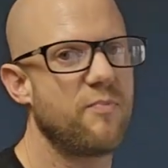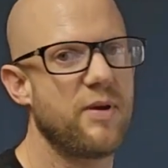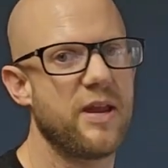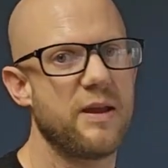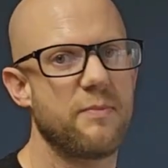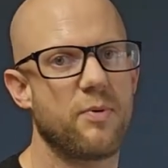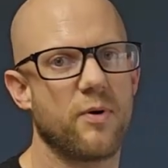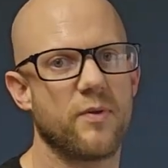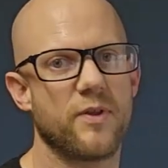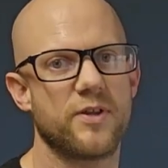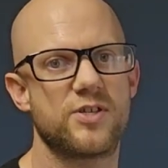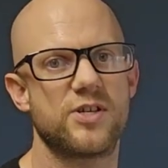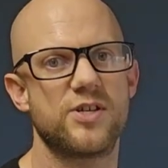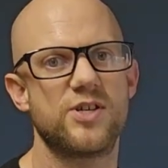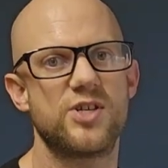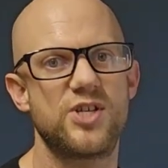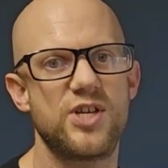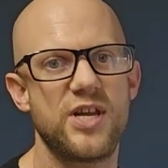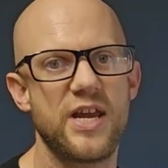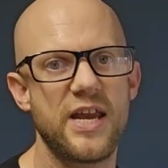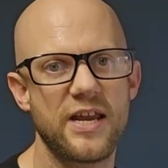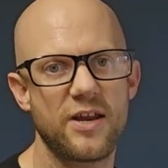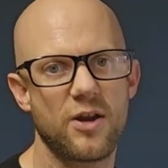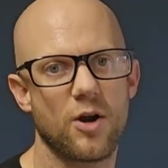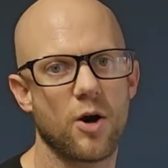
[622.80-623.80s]
of people that are
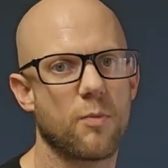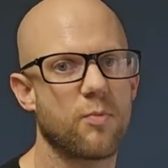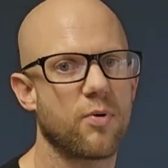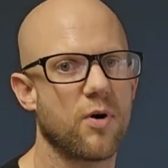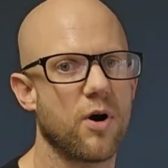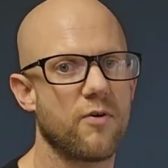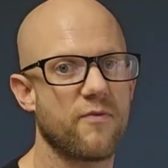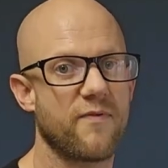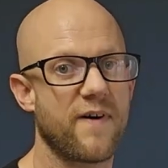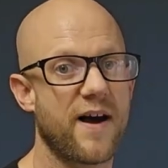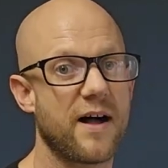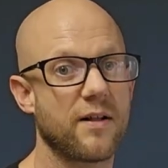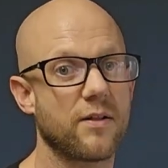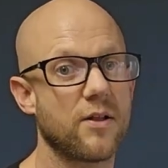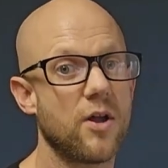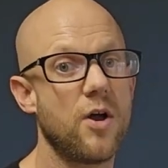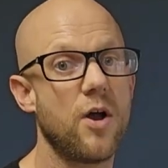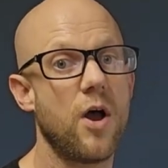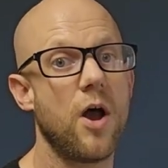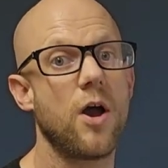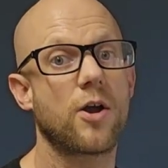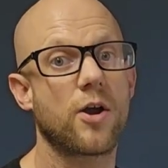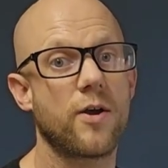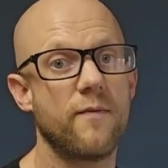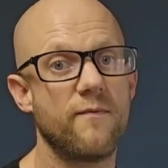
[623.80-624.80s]
seeing your profile
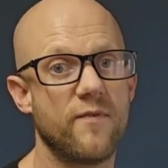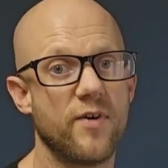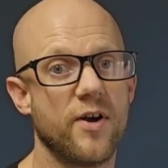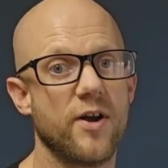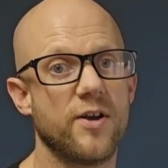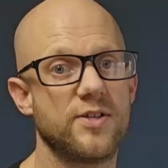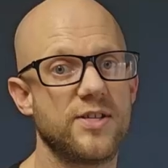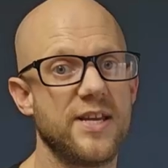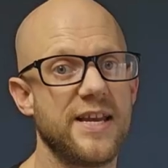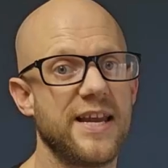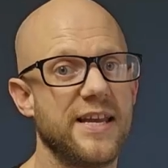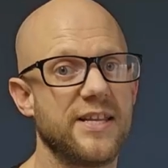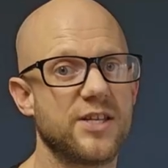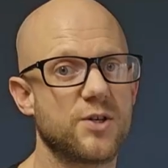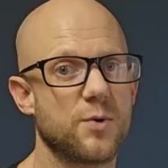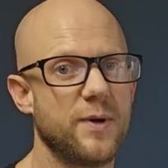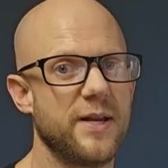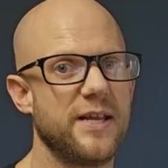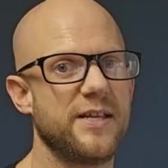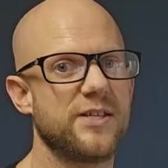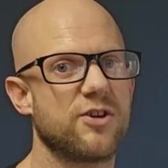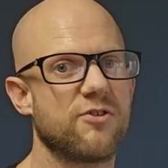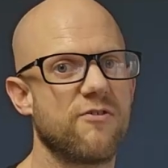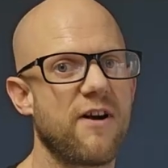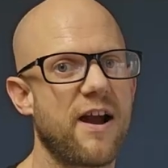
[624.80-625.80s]
are converting into
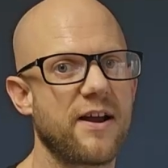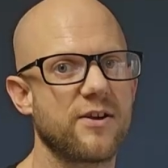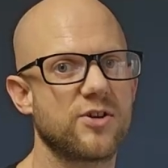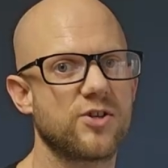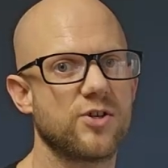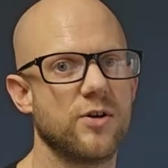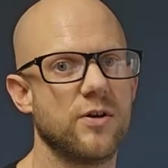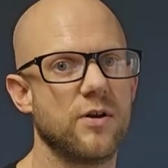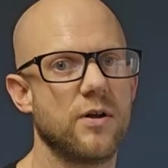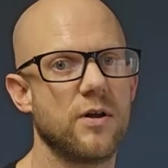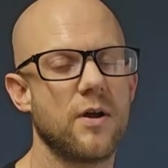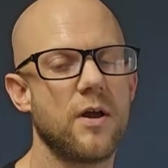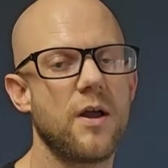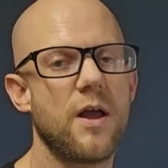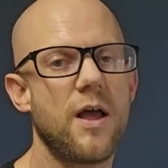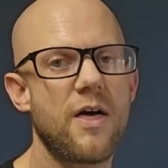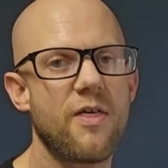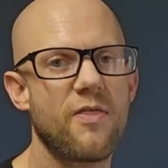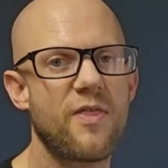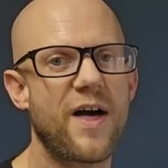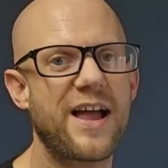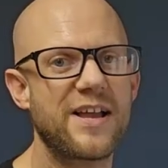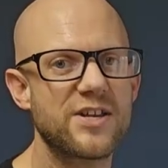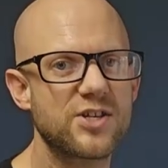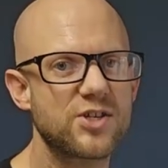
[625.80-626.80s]
an interaction.
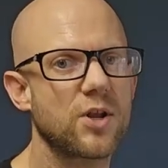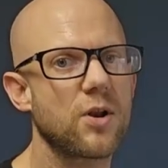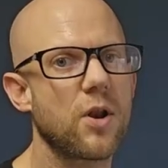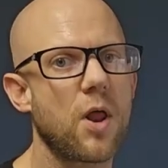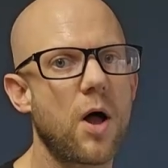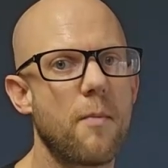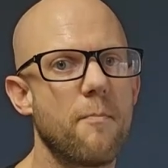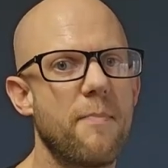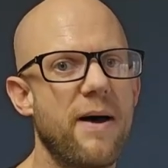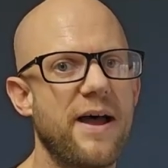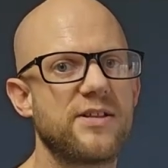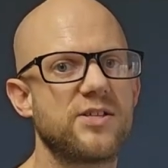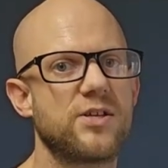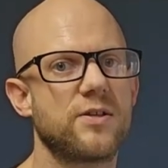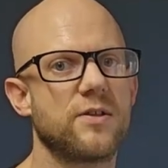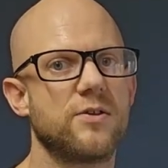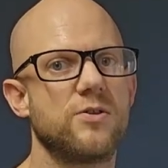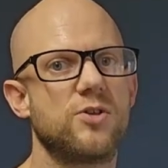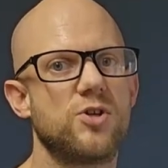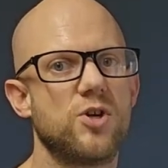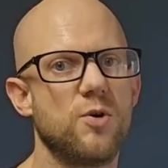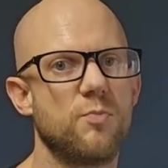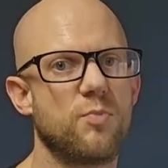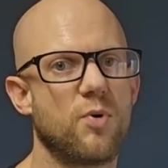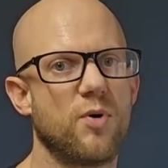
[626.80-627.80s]
That's a lot better
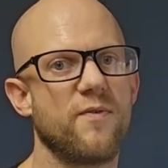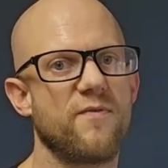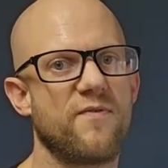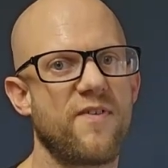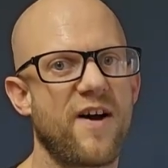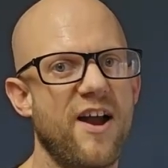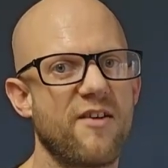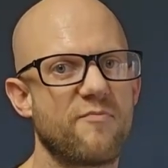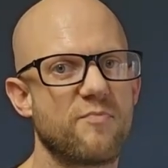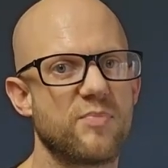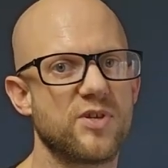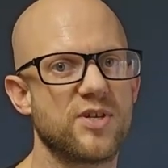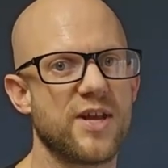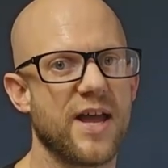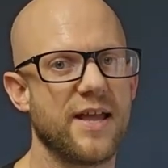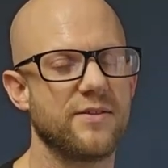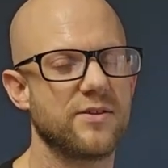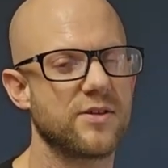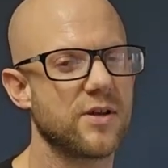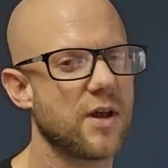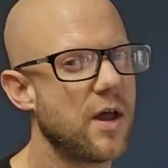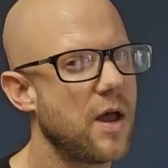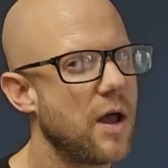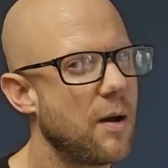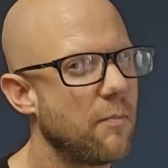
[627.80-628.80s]
than
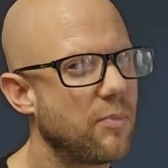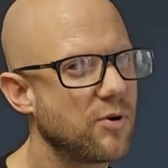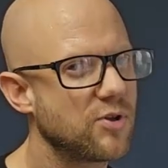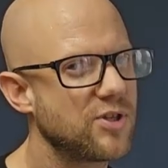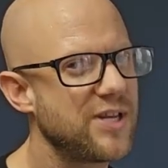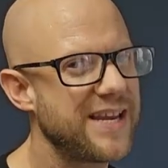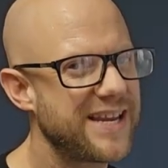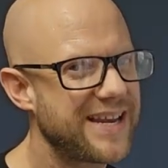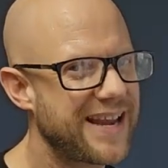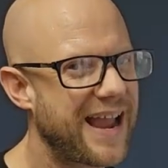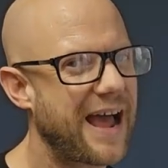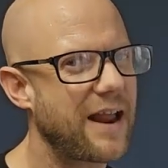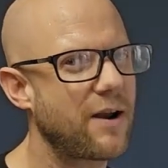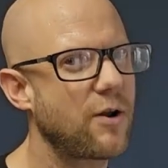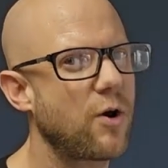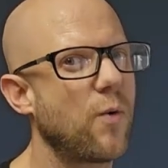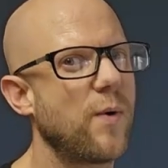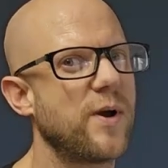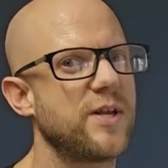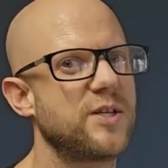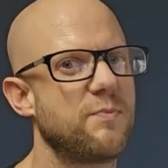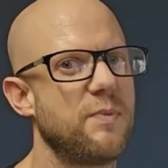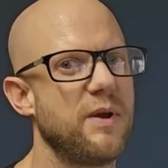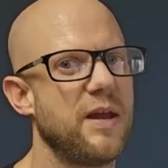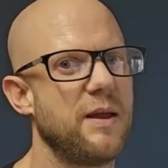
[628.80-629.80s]
2.5%, but it can
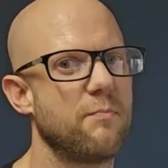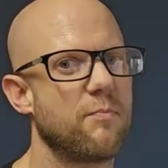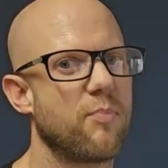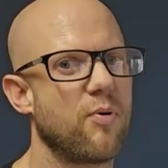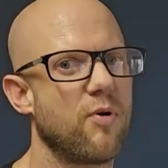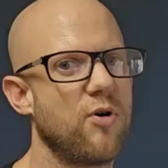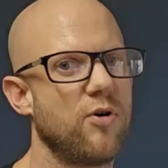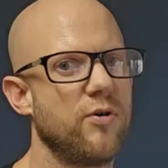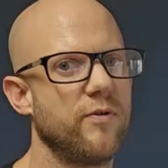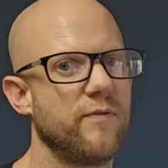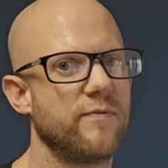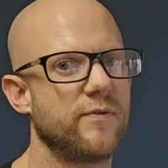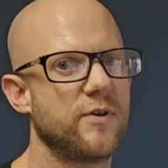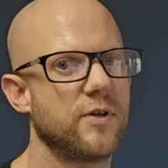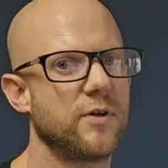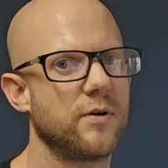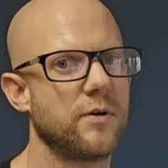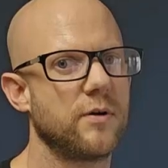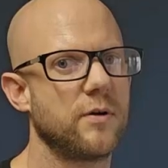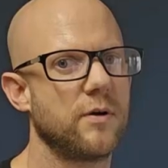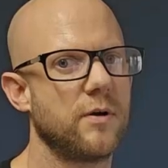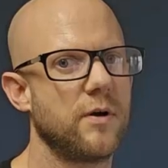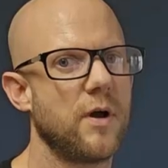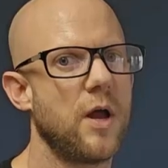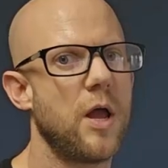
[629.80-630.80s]
always be improved.
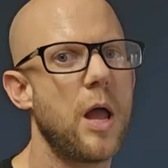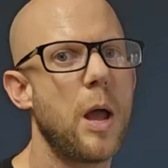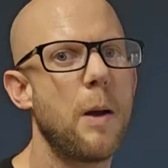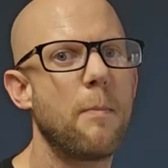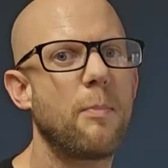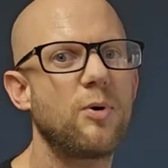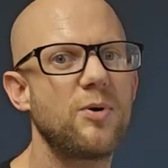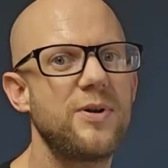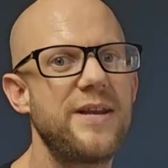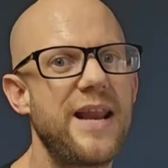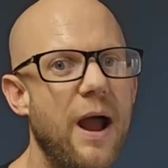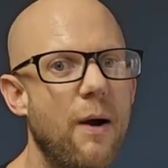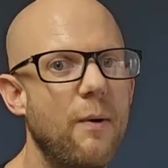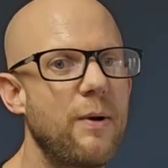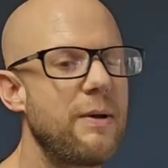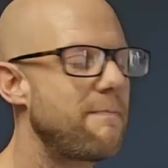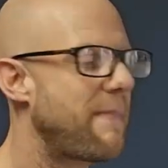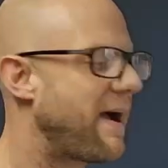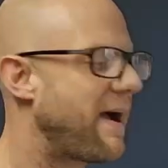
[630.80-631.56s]
But now